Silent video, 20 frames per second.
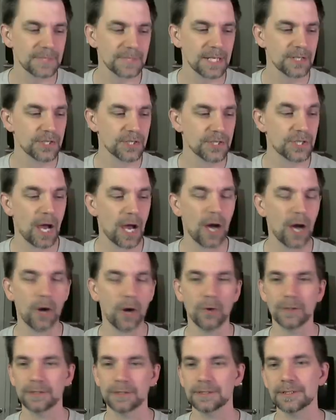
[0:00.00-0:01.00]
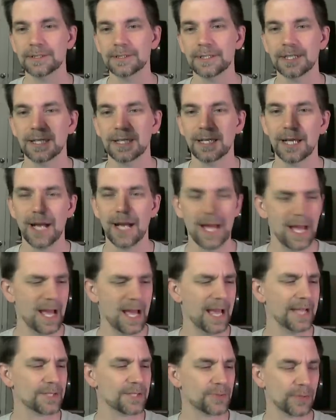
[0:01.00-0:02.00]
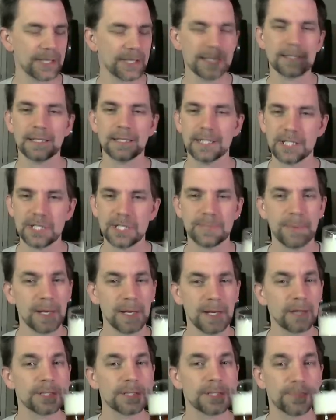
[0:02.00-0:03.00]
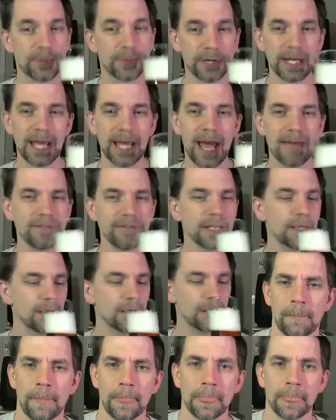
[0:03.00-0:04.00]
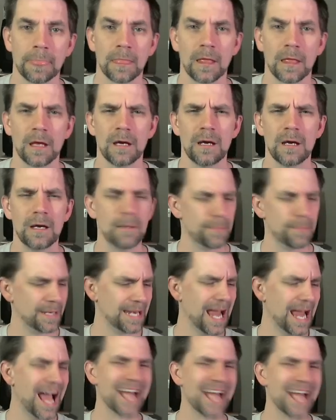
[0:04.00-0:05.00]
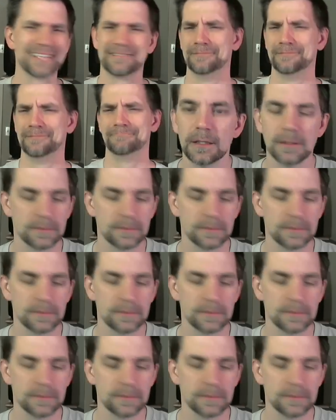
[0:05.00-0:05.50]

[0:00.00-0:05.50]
So, it's really a delicious beer. It's pretty heavy, but not.